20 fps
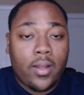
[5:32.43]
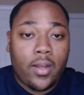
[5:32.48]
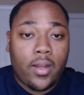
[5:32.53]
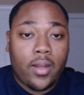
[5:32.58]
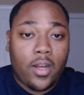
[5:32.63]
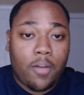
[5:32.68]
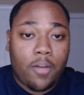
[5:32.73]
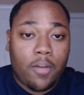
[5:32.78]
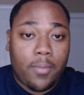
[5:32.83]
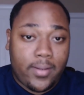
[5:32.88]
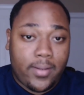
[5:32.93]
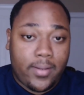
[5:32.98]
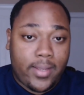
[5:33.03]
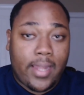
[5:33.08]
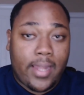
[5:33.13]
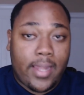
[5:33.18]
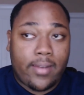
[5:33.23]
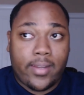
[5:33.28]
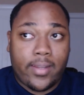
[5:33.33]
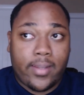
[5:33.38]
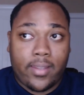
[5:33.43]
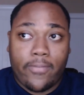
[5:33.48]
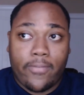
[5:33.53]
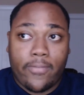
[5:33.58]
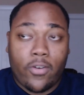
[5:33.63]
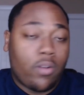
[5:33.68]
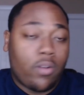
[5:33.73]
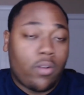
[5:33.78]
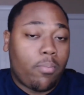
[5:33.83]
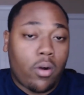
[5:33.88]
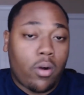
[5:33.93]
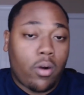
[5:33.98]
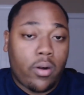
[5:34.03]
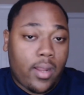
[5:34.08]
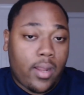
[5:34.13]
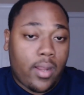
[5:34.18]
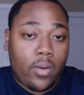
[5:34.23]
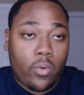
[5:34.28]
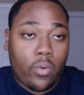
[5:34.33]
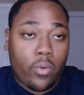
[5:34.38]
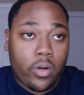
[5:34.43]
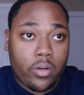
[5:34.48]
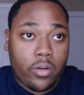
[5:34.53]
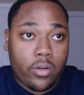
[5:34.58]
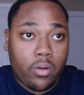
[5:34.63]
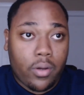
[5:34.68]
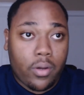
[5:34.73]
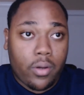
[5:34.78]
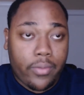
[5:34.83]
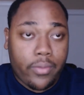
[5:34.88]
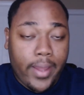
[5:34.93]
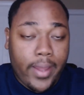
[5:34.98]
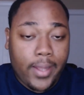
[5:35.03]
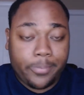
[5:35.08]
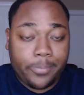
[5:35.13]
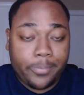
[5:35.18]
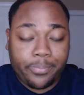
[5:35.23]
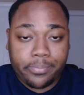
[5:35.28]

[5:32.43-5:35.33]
Um, unless I had to take the phone apart, and I don't want to do all that.